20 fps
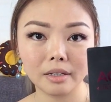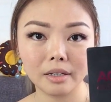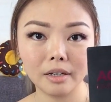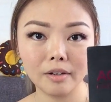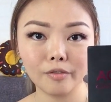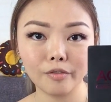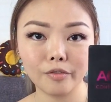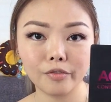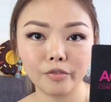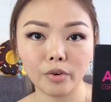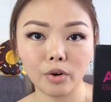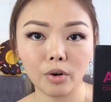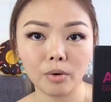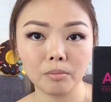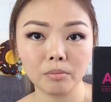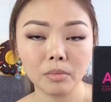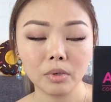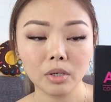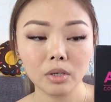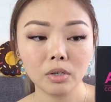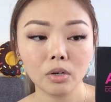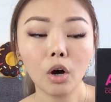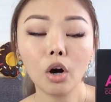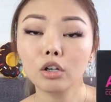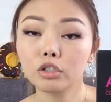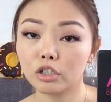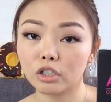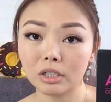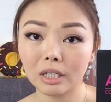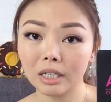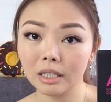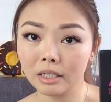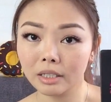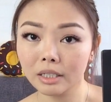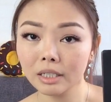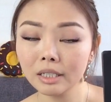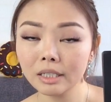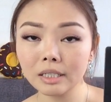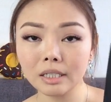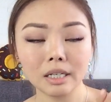kit from
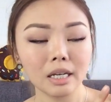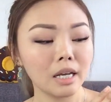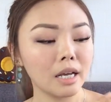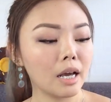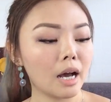Australis.